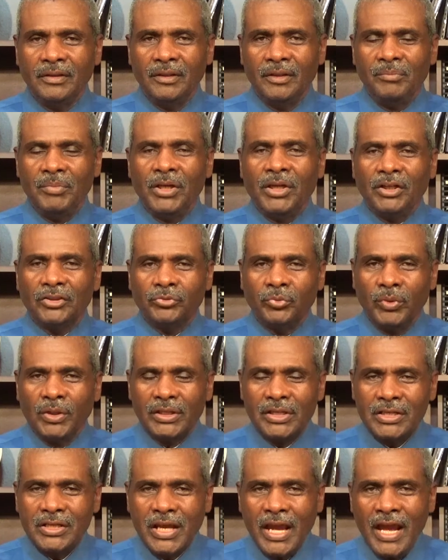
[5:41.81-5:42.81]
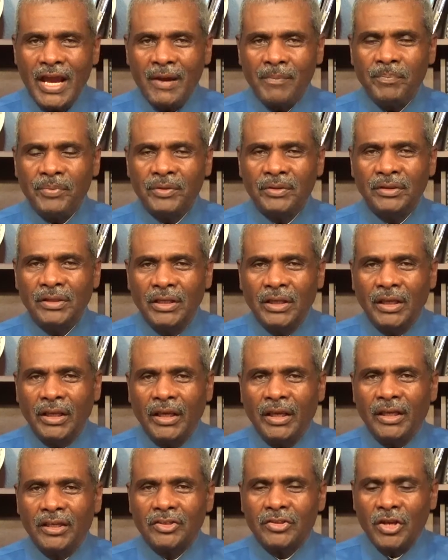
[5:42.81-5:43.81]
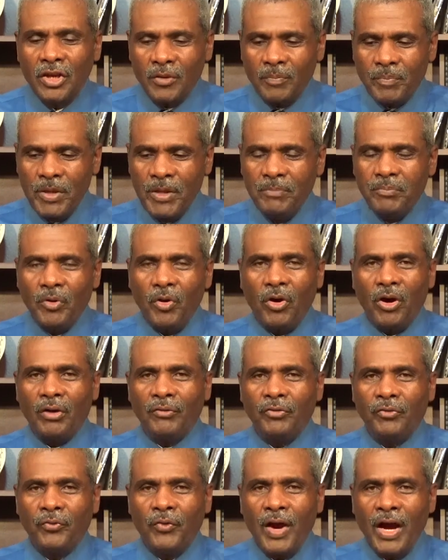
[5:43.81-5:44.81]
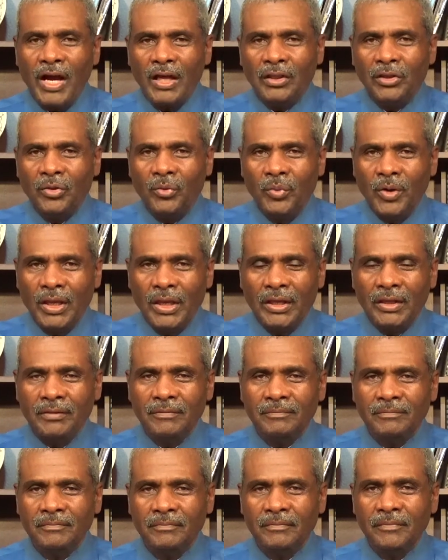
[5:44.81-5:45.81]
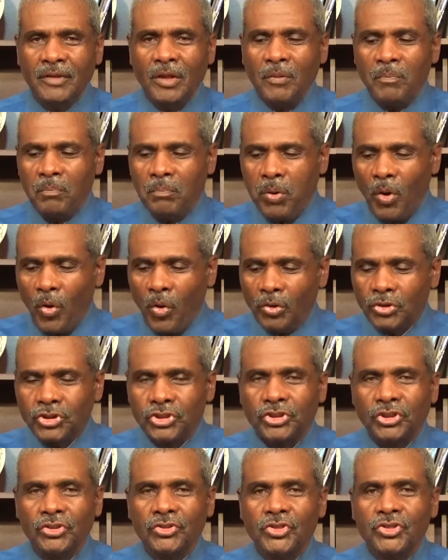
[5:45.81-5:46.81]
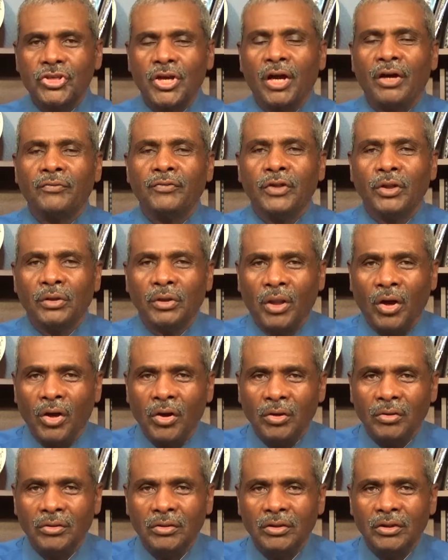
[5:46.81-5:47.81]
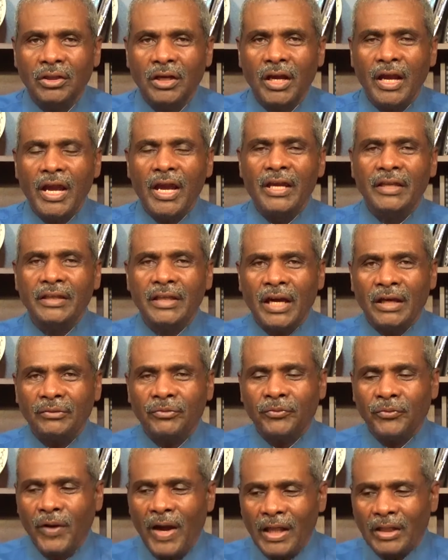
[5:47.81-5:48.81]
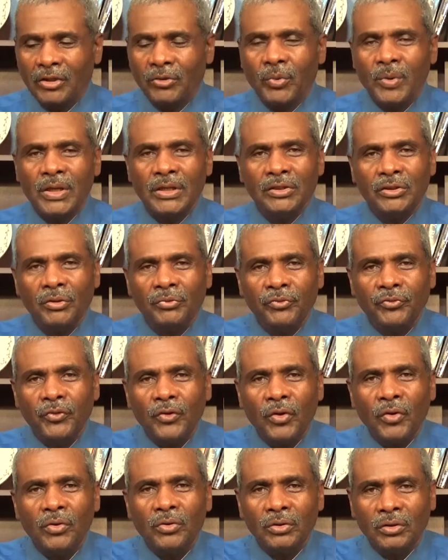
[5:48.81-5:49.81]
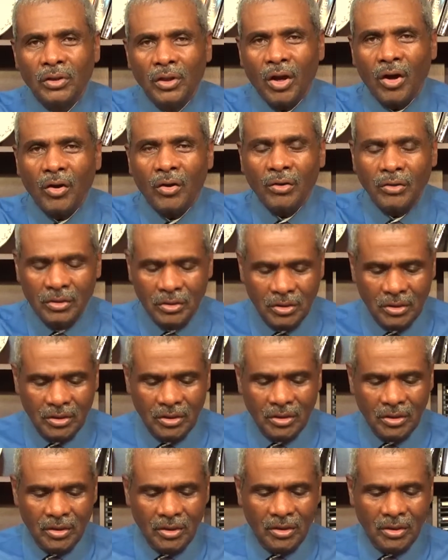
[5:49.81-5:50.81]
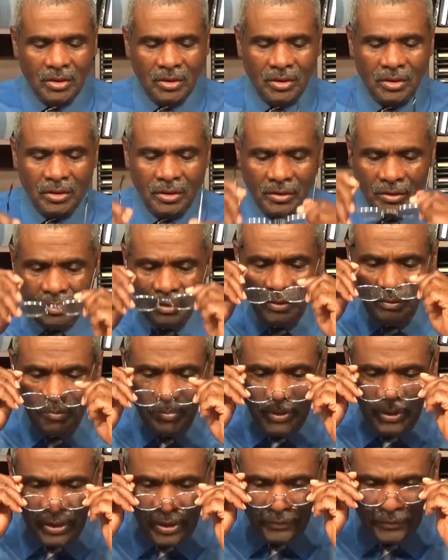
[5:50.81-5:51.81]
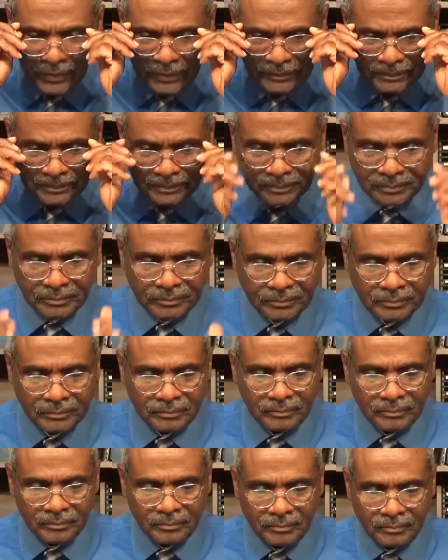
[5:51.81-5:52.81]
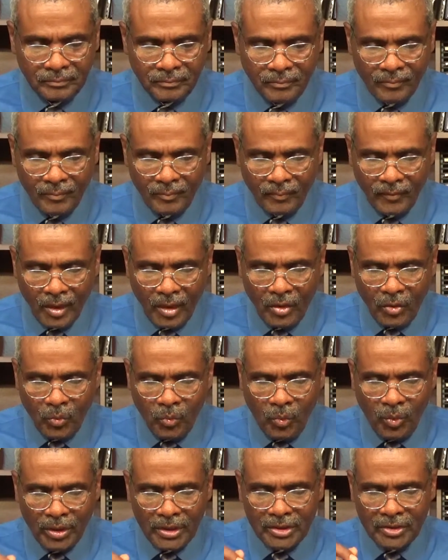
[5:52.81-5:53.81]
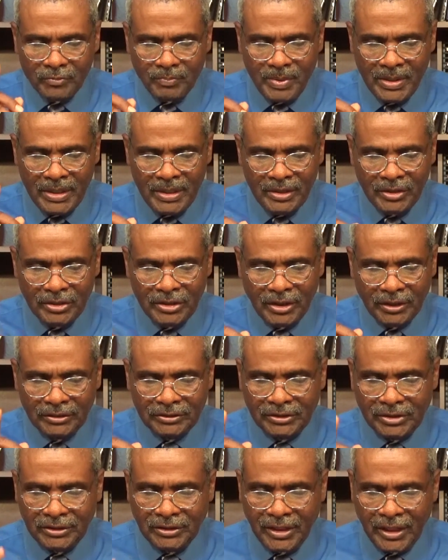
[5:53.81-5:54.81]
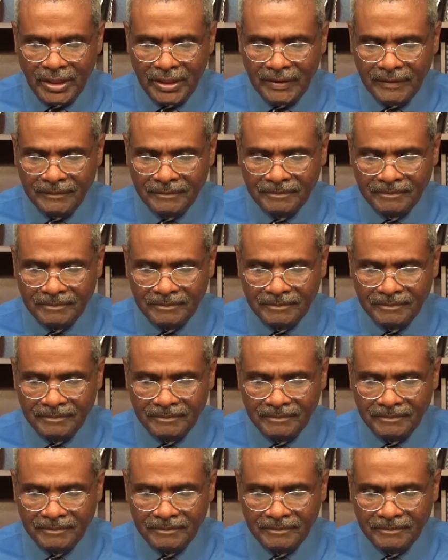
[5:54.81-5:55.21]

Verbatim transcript: Because what has happened is people are following portions of the law and not following the full law. Beloved, what is being done today